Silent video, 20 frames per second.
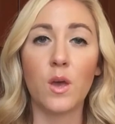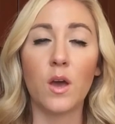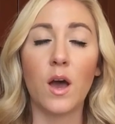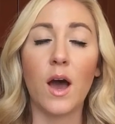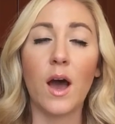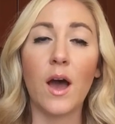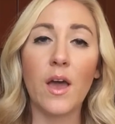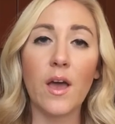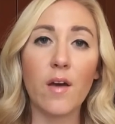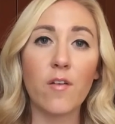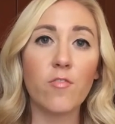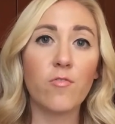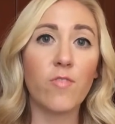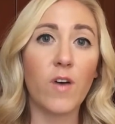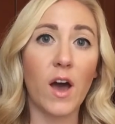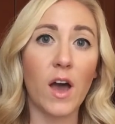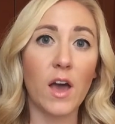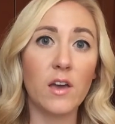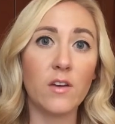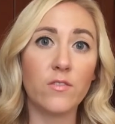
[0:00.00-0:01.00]
I have
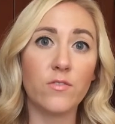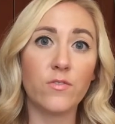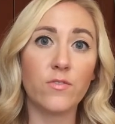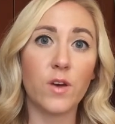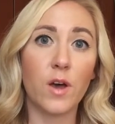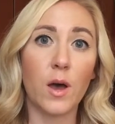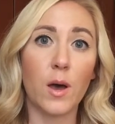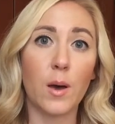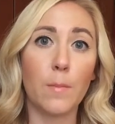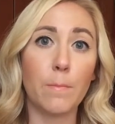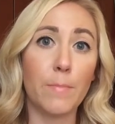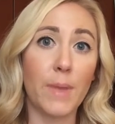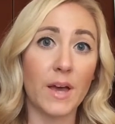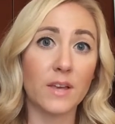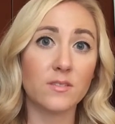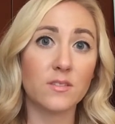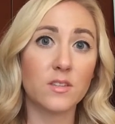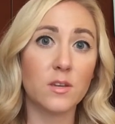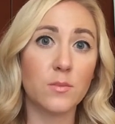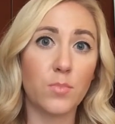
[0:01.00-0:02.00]
five um, basket